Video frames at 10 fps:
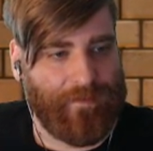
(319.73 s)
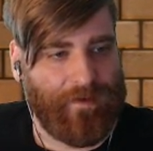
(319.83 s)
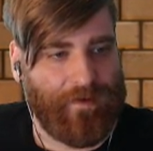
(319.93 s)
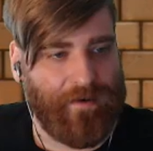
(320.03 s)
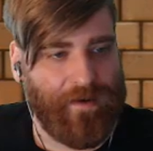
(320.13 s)

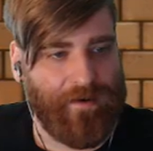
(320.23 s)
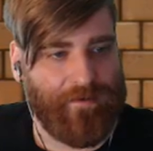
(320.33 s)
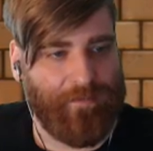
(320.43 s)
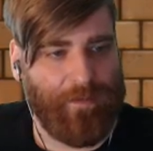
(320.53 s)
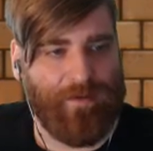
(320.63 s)
Alright,
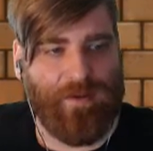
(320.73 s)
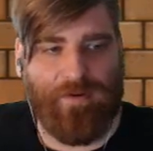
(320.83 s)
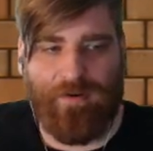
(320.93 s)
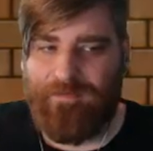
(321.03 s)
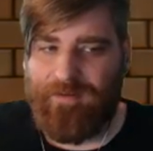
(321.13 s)
maybe going
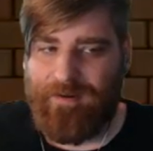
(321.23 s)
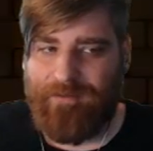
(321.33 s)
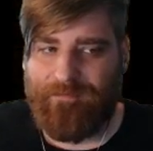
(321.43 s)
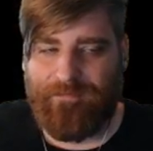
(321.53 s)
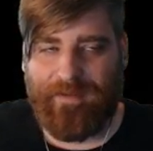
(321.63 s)
over,
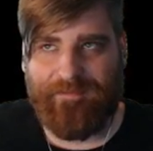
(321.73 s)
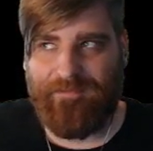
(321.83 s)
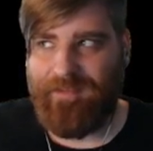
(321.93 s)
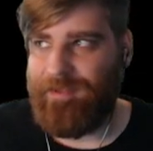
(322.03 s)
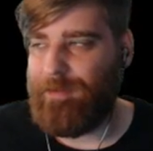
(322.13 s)
but I
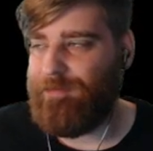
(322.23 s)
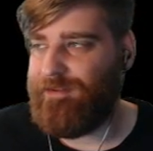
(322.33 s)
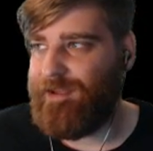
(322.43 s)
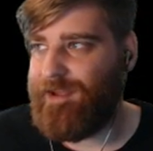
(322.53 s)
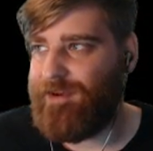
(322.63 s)
felt like people
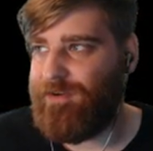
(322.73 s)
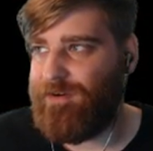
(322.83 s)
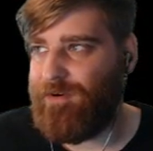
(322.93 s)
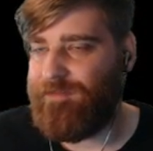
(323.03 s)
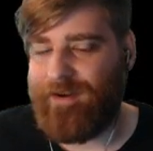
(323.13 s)
died going
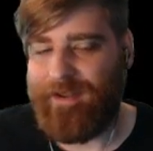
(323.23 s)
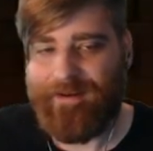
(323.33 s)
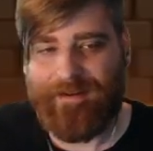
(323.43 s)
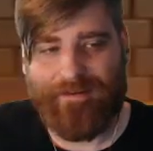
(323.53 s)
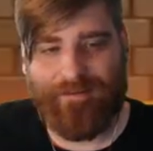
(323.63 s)
over and
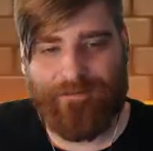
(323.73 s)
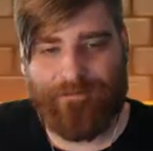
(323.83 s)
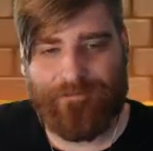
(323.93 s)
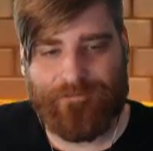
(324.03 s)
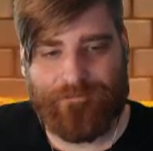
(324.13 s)
under.
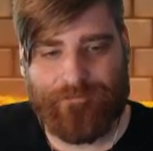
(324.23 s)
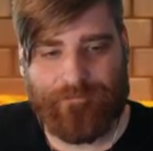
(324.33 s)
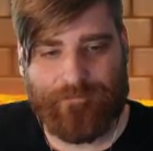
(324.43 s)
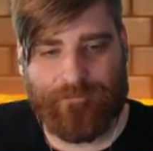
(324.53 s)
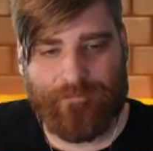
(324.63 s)

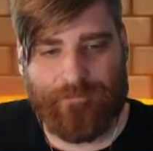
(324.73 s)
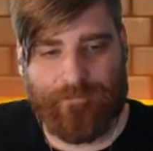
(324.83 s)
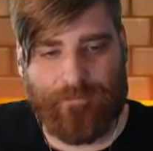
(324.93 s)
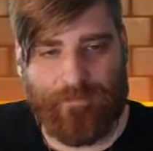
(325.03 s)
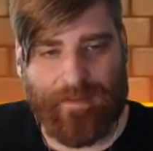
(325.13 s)

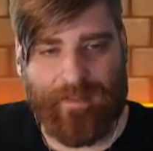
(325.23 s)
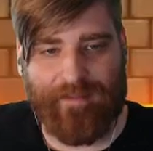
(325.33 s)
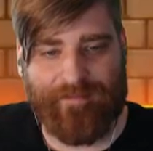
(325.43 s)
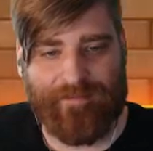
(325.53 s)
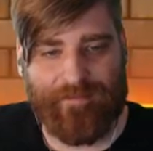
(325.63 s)
Okay,
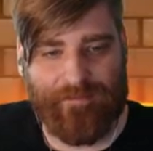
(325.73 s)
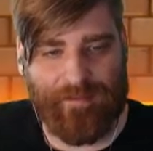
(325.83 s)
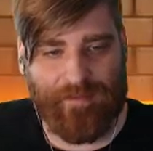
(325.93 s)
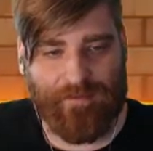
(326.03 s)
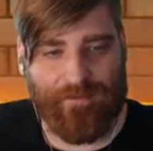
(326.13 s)
that's
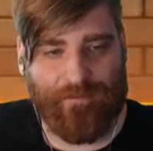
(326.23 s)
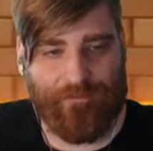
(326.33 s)
really cool.